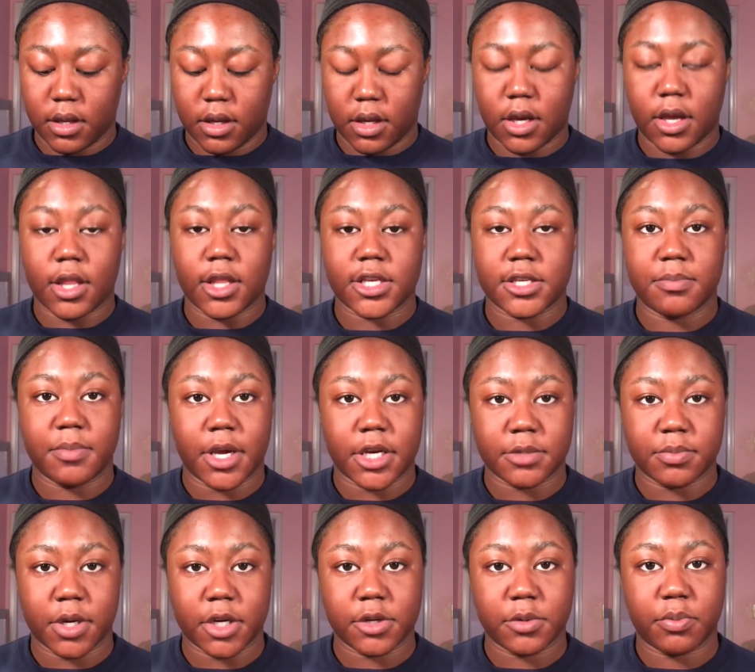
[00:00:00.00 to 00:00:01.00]
And the
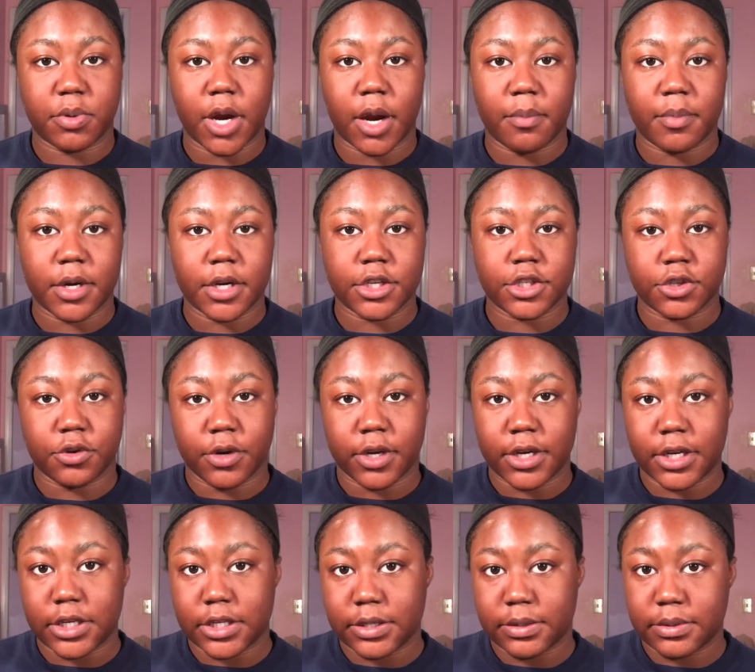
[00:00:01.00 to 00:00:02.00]
Smashbox primer is
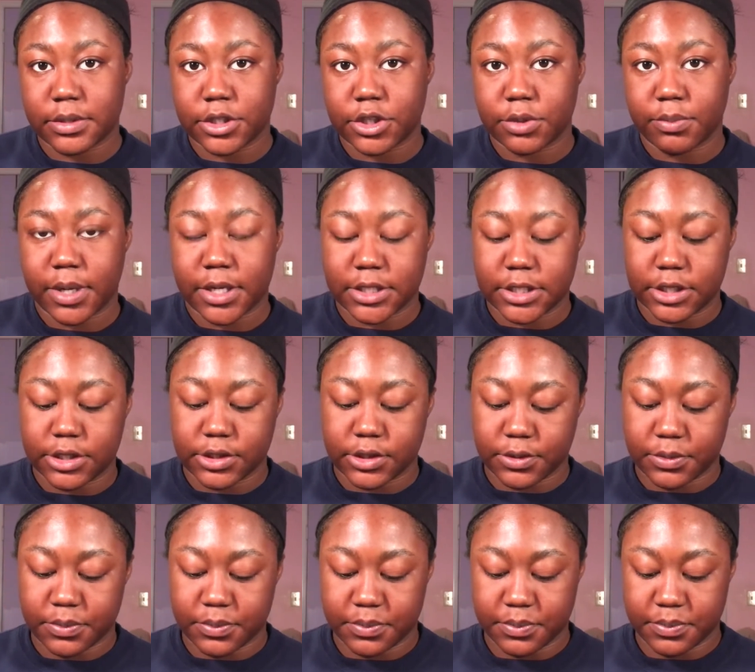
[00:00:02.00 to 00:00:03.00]
going into my
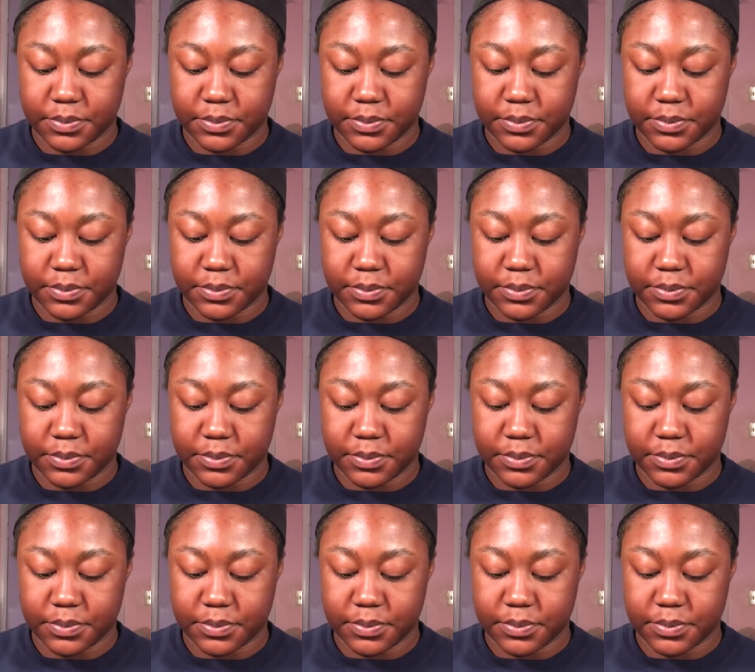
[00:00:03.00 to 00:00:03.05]
T-zone.